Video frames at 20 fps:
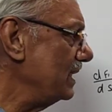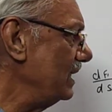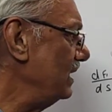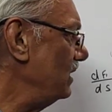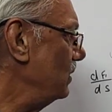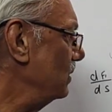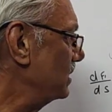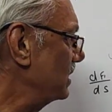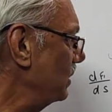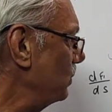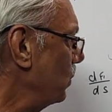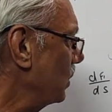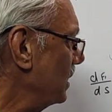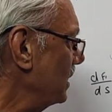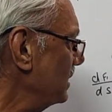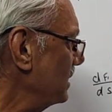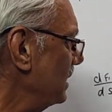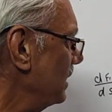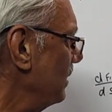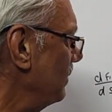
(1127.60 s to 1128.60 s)
into, see
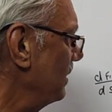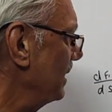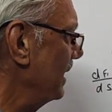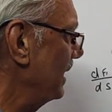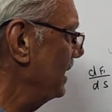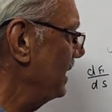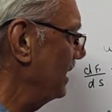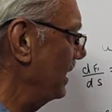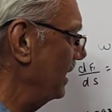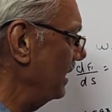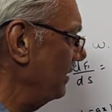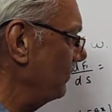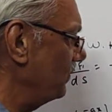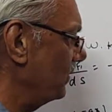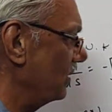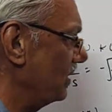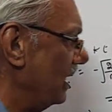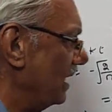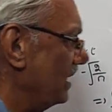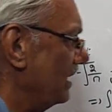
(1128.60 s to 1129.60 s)
what is it you will get here? If
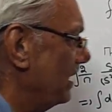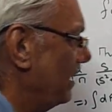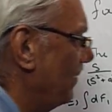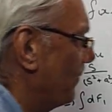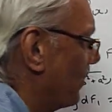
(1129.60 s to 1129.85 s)
you take the